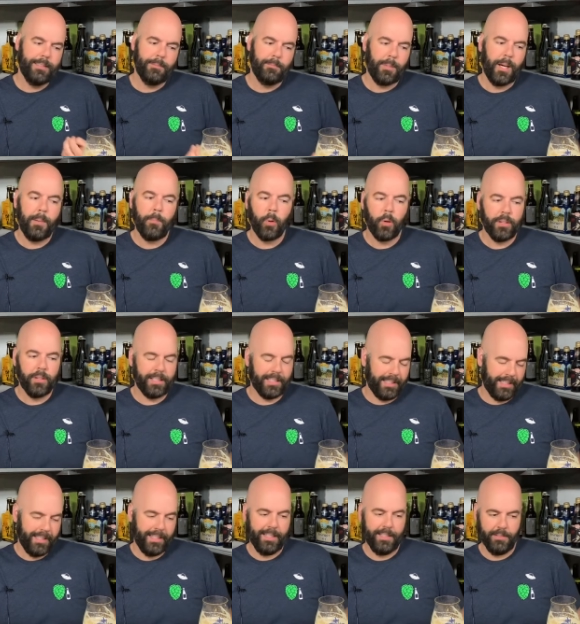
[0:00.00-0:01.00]
probably more than a
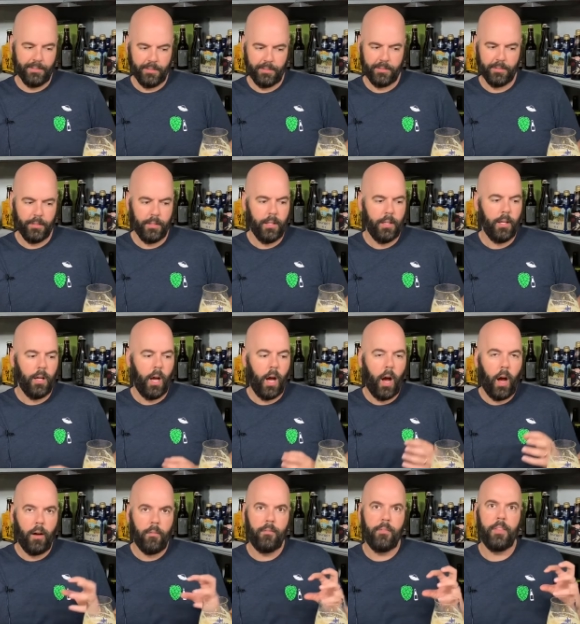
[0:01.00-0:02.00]
kiss,
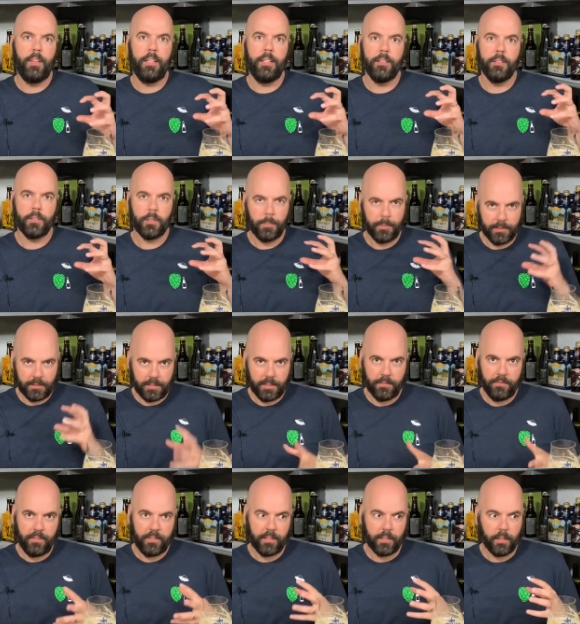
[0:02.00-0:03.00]
of the
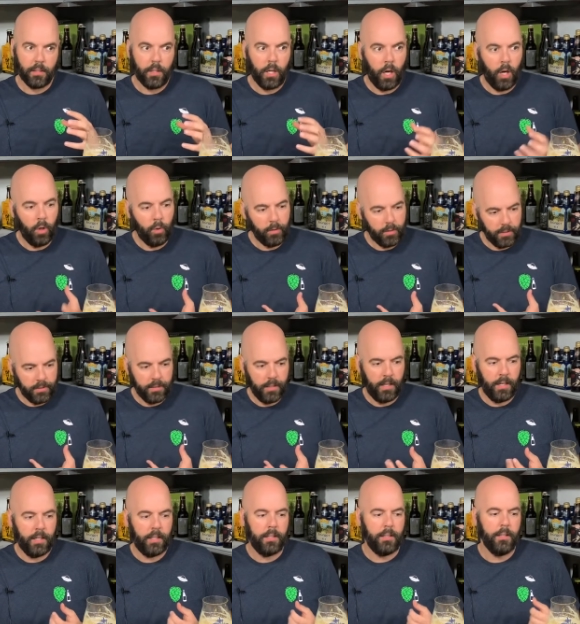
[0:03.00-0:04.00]
specific
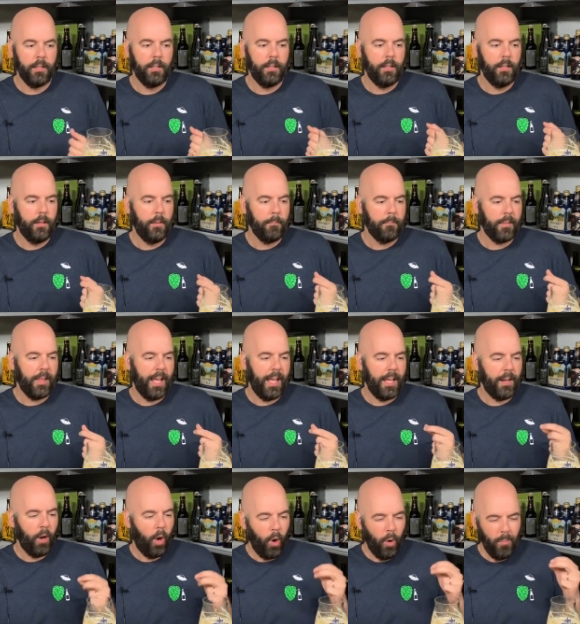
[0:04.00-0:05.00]
coconut,
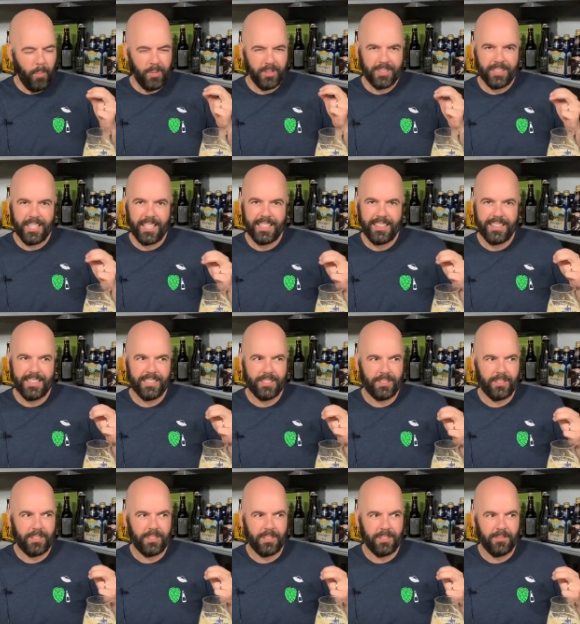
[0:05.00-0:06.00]
and almost like
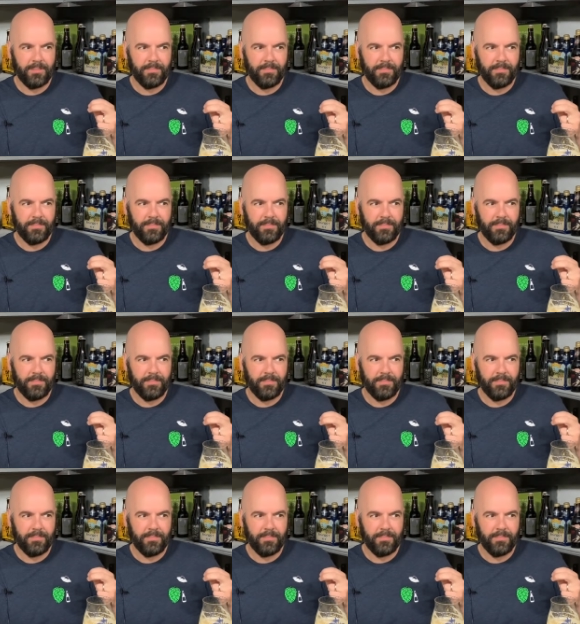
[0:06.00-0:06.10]
this.